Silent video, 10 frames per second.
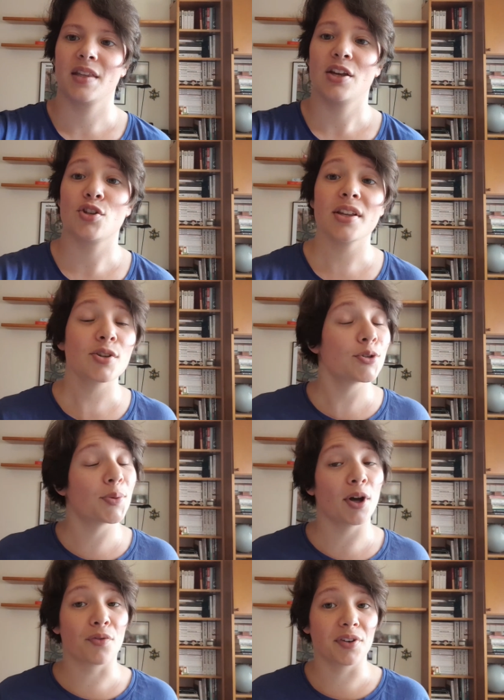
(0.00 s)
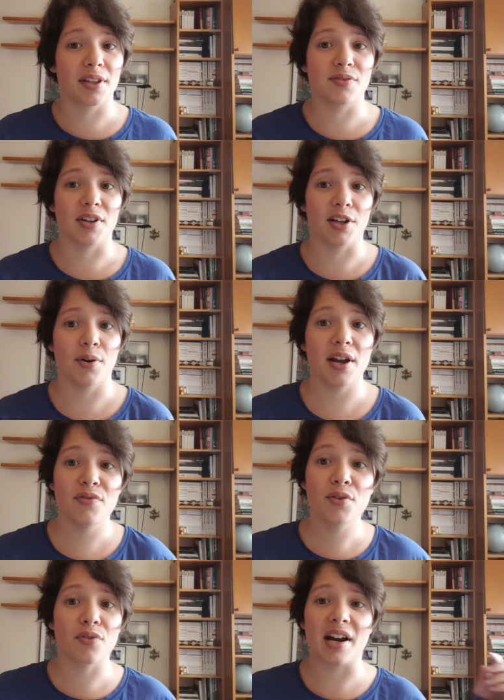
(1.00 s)
So that's going to be all for this video. If
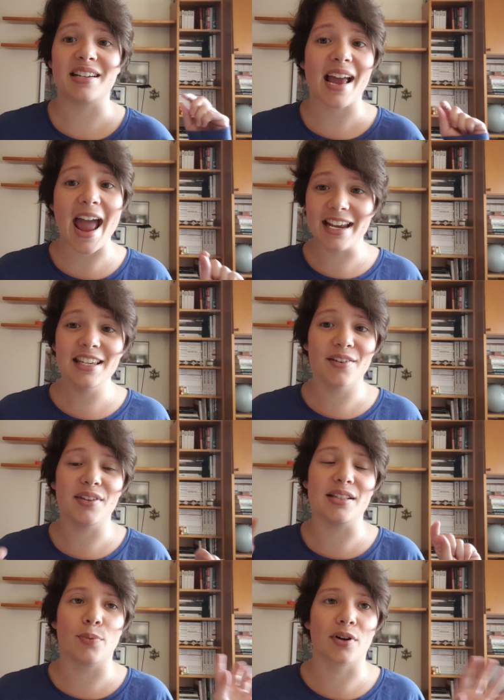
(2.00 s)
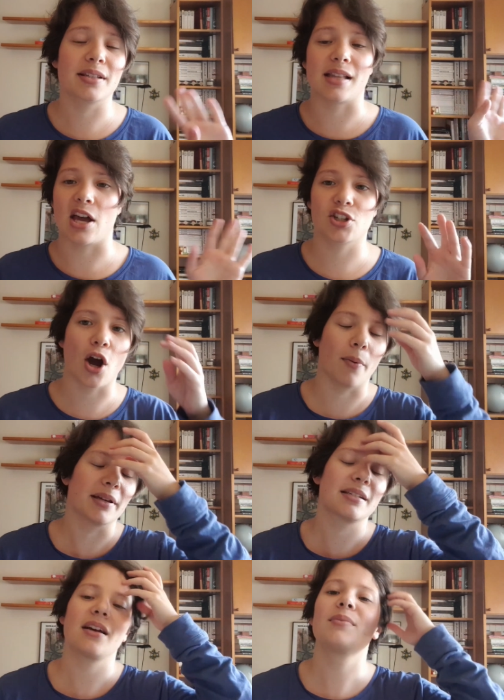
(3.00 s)
you've read any of these books /
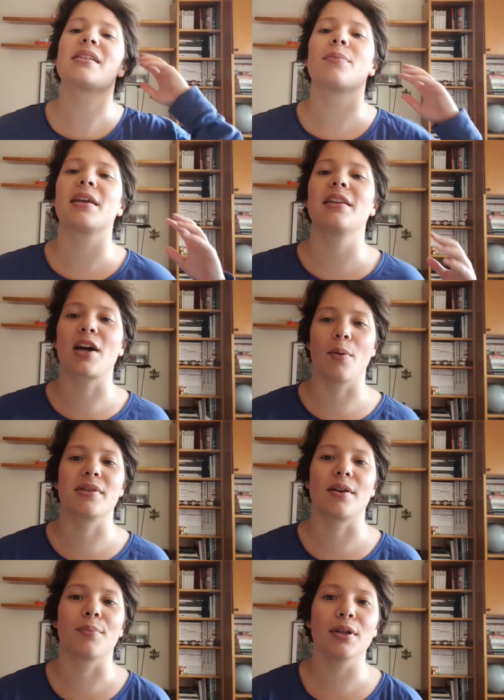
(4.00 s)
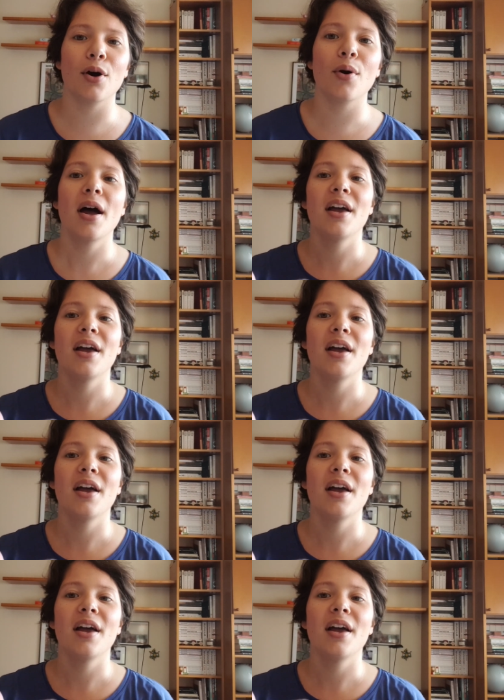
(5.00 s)
comics, tell me something in the comments down below.